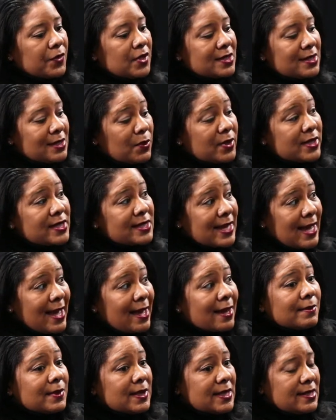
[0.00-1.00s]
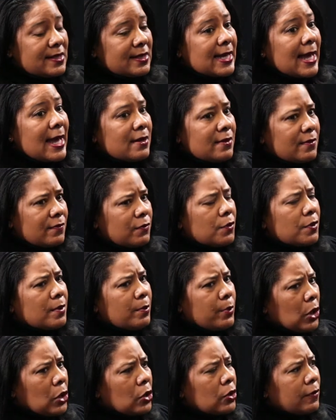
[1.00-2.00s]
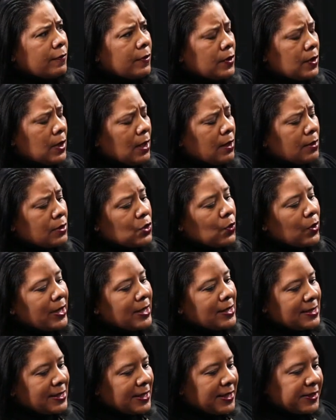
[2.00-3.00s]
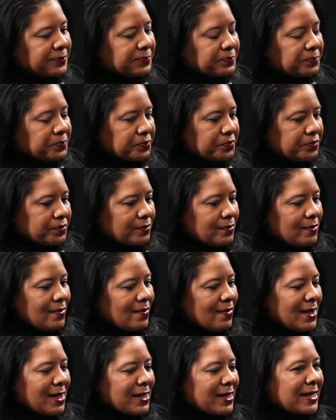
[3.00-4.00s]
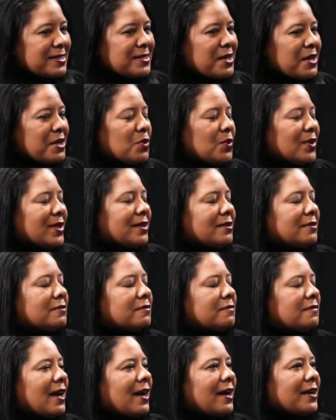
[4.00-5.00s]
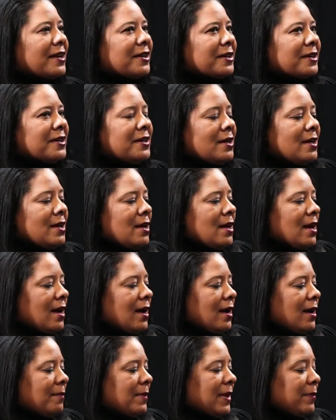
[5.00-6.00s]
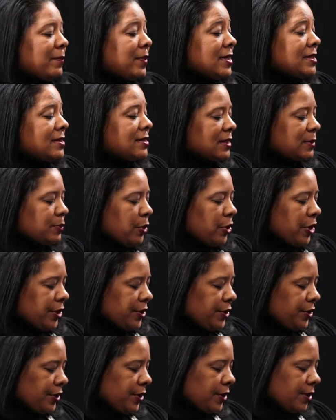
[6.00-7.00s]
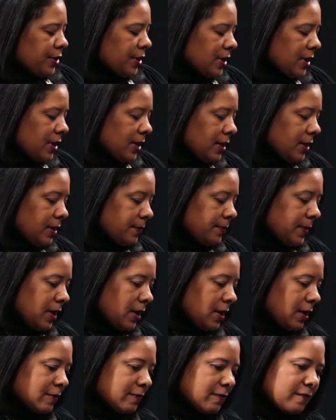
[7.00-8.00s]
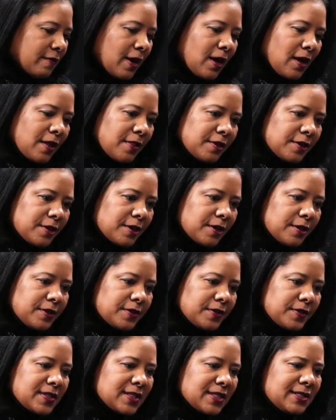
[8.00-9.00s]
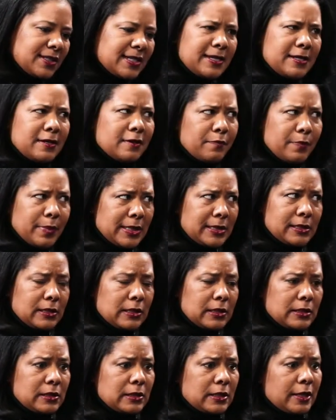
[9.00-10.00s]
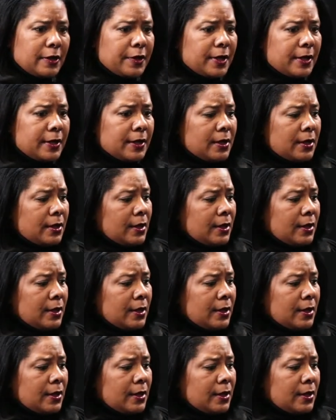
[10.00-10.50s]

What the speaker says: So it sat for the bulk of 2010. And I'll tell you what lit a fire. My business partner, her father is the dean of business down at,